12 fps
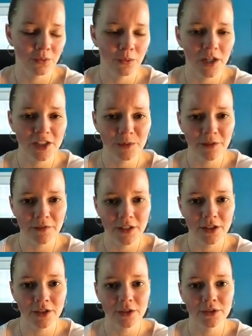watch my
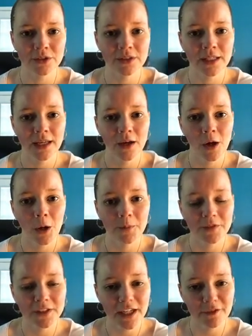videos.
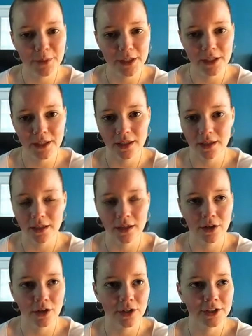Hopefully I've been
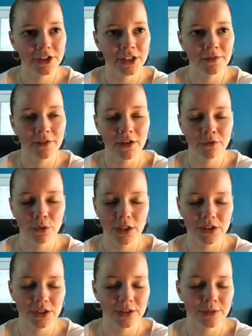encouraging. If you have
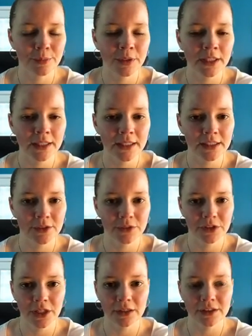questions, please
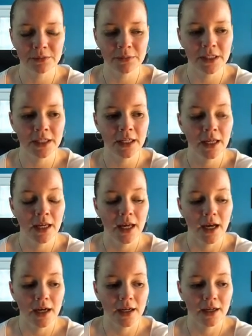reach out to me,
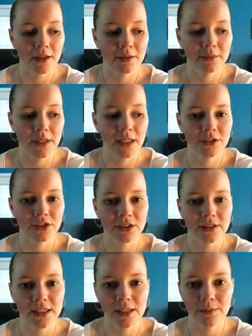and
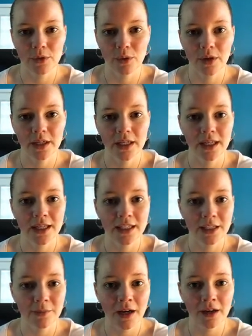just keep going.
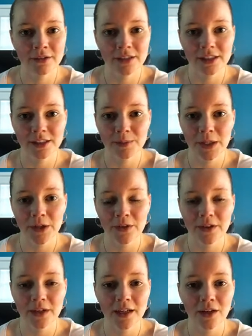Any amount is better
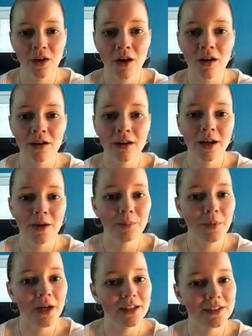than none at all,
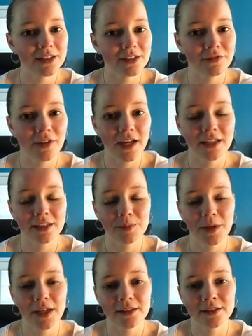but fed is
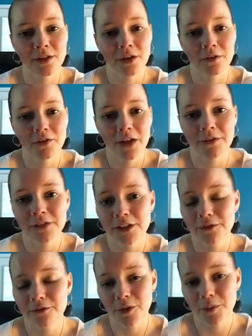best. So if you have to
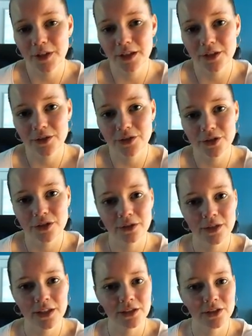give formula, you
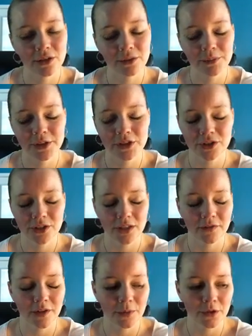do, and don't beat
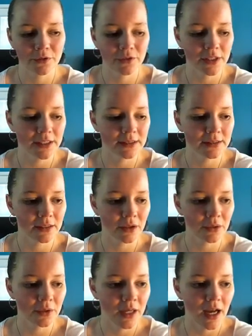yourself up over it.
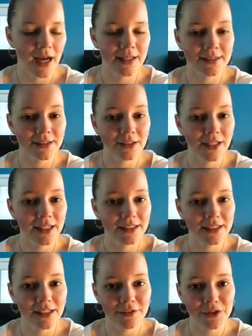So I still hate
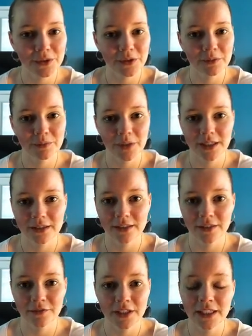to give it to him, but
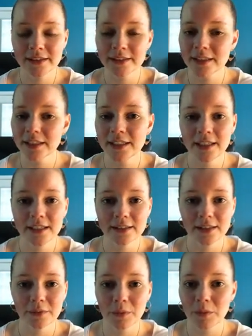if he needs it, he
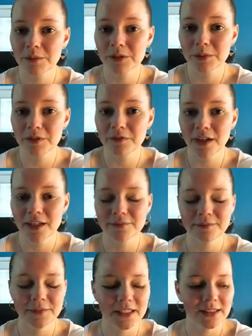needs it. We want him to be
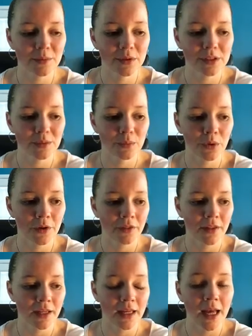fed. That's the most
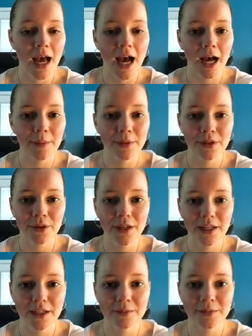important thing. I'm going to go
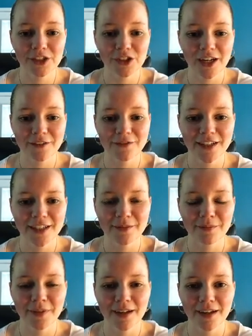get him and try to feed
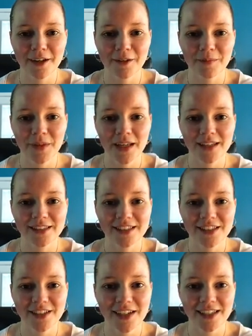him, and
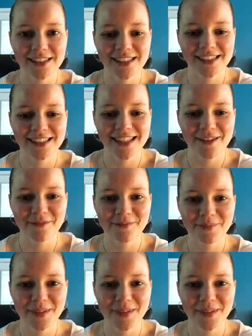see you guys next time.